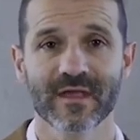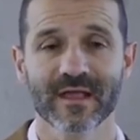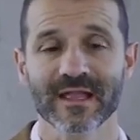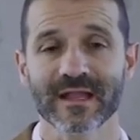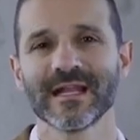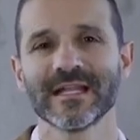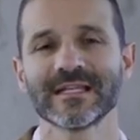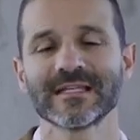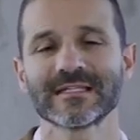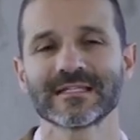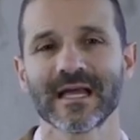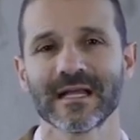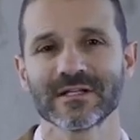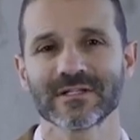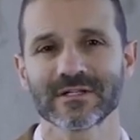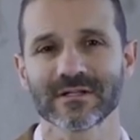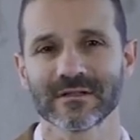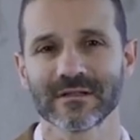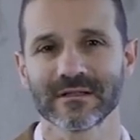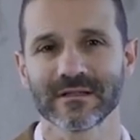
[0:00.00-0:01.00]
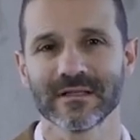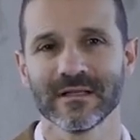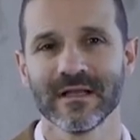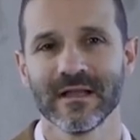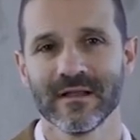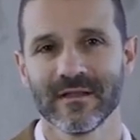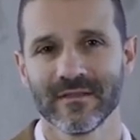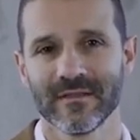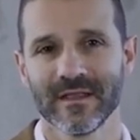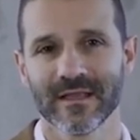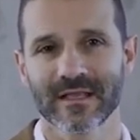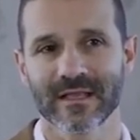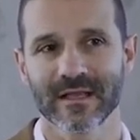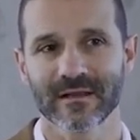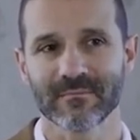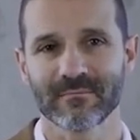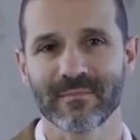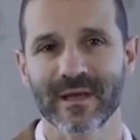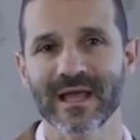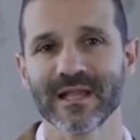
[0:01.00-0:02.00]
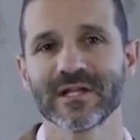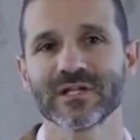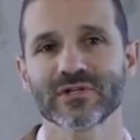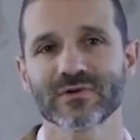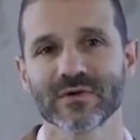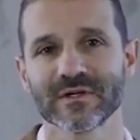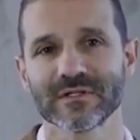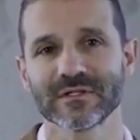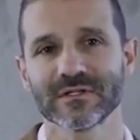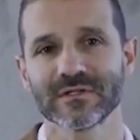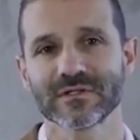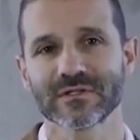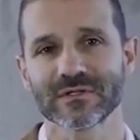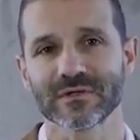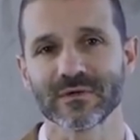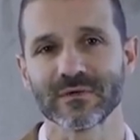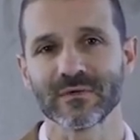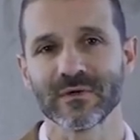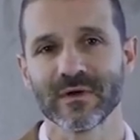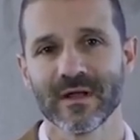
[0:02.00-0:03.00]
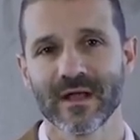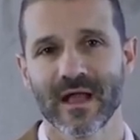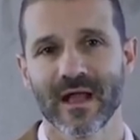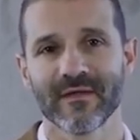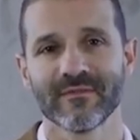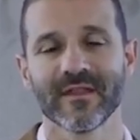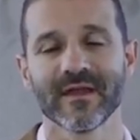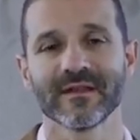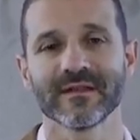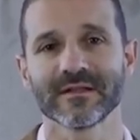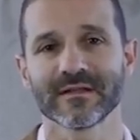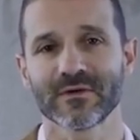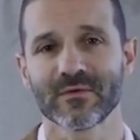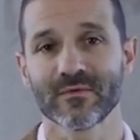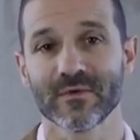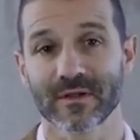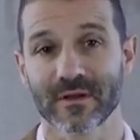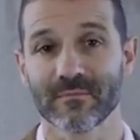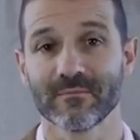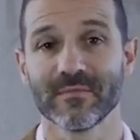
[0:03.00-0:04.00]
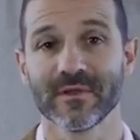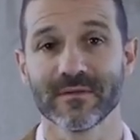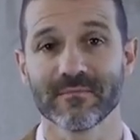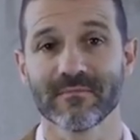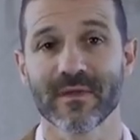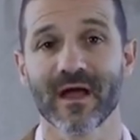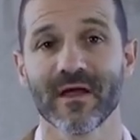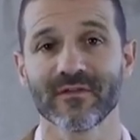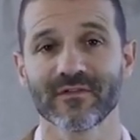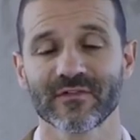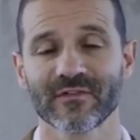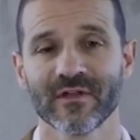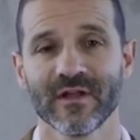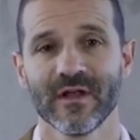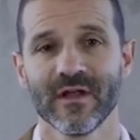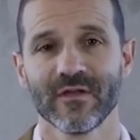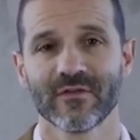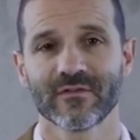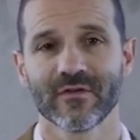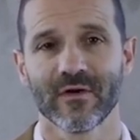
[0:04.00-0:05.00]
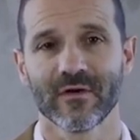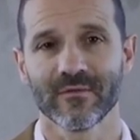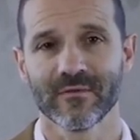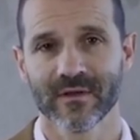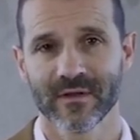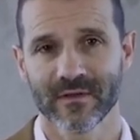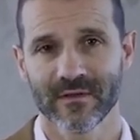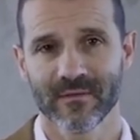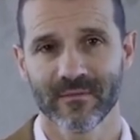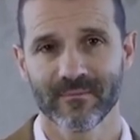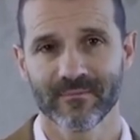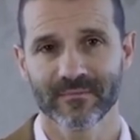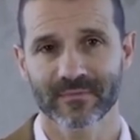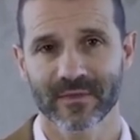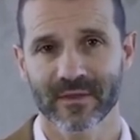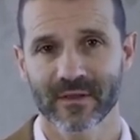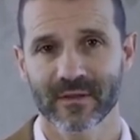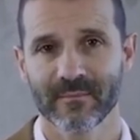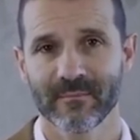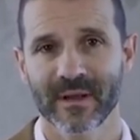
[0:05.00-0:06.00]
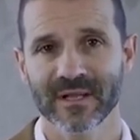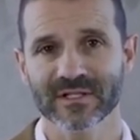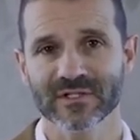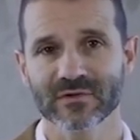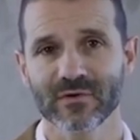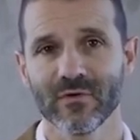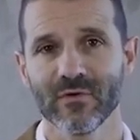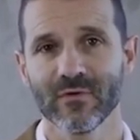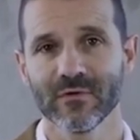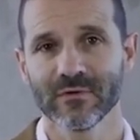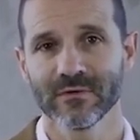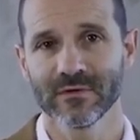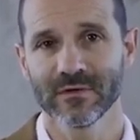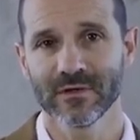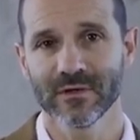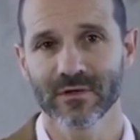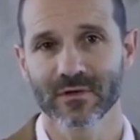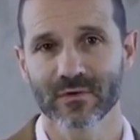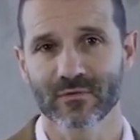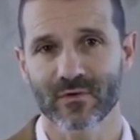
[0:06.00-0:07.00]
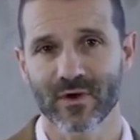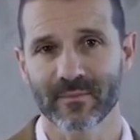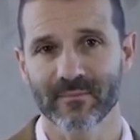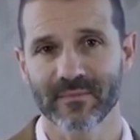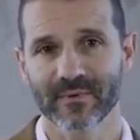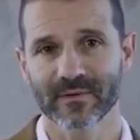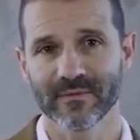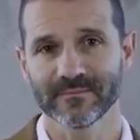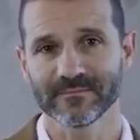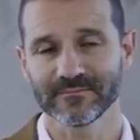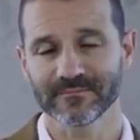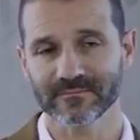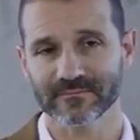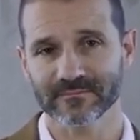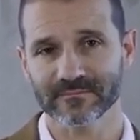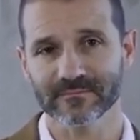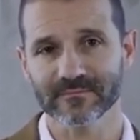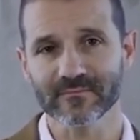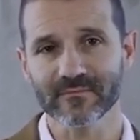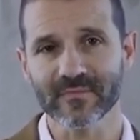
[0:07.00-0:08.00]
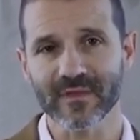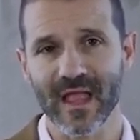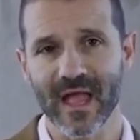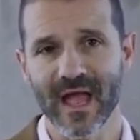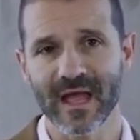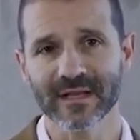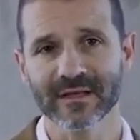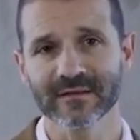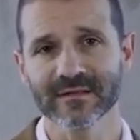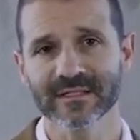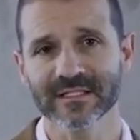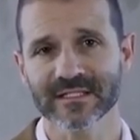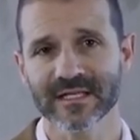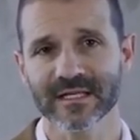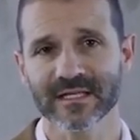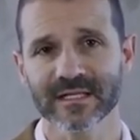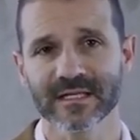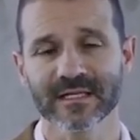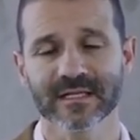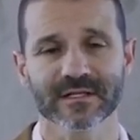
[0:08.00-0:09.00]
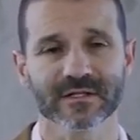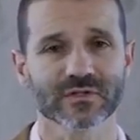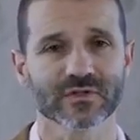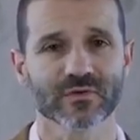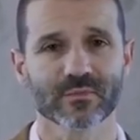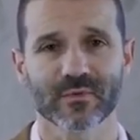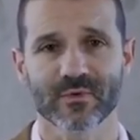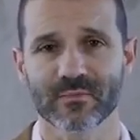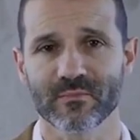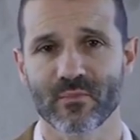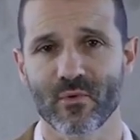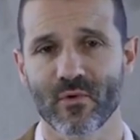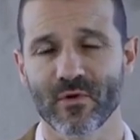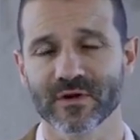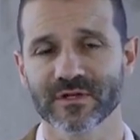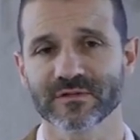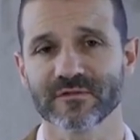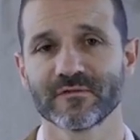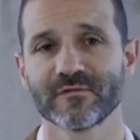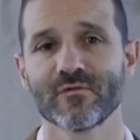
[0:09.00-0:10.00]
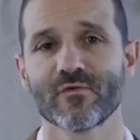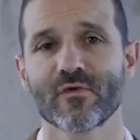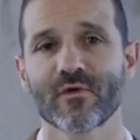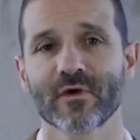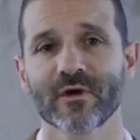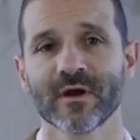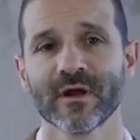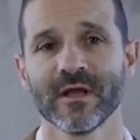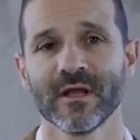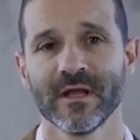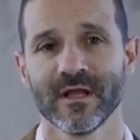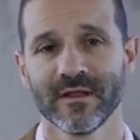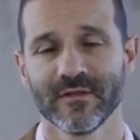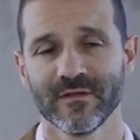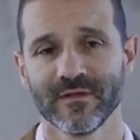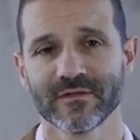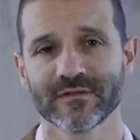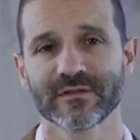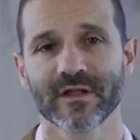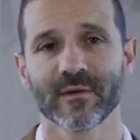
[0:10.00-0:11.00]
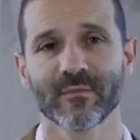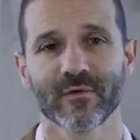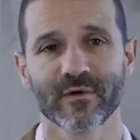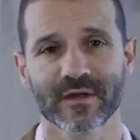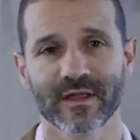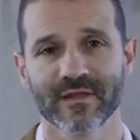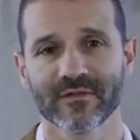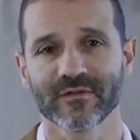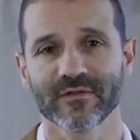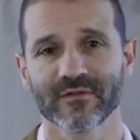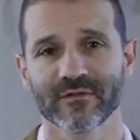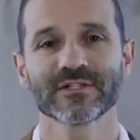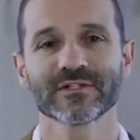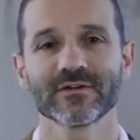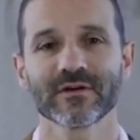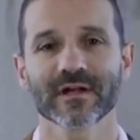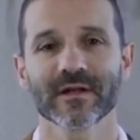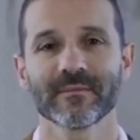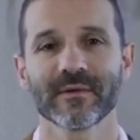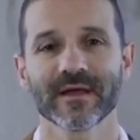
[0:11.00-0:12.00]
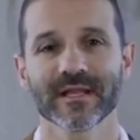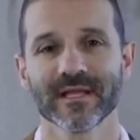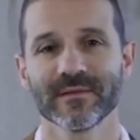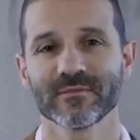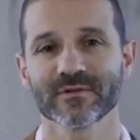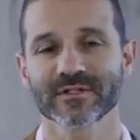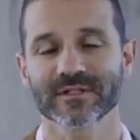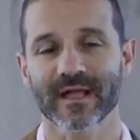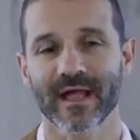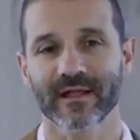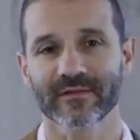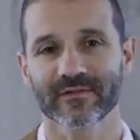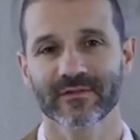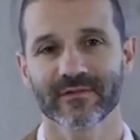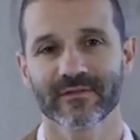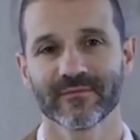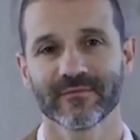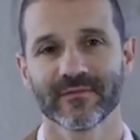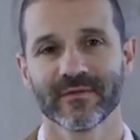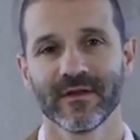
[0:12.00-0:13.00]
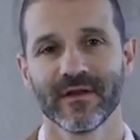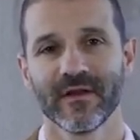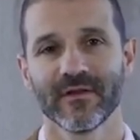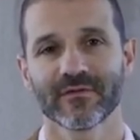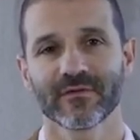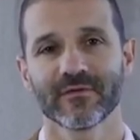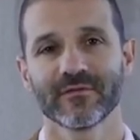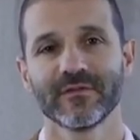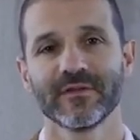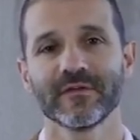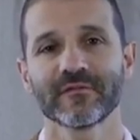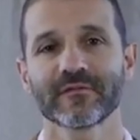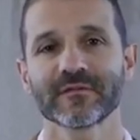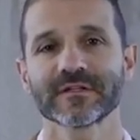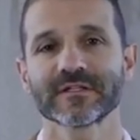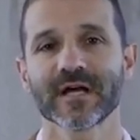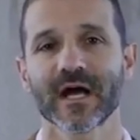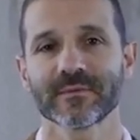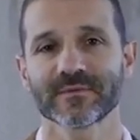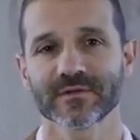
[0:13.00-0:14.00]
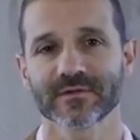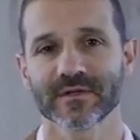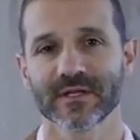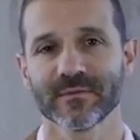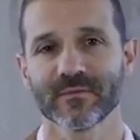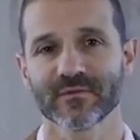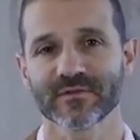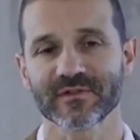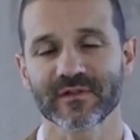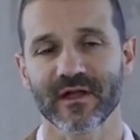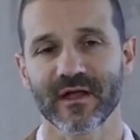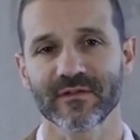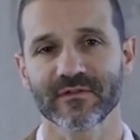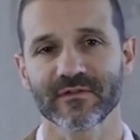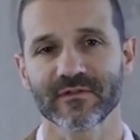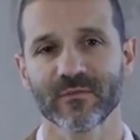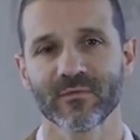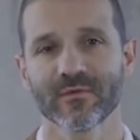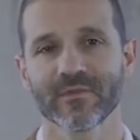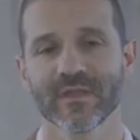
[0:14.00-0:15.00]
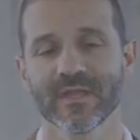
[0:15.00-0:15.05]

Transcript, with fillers: and they can unintentionally, they can penetrate tissue and then create a big mess. So pencil grip handling technique is super important for these type of cases. Let's talk about hemostats. So different types of hemostats. So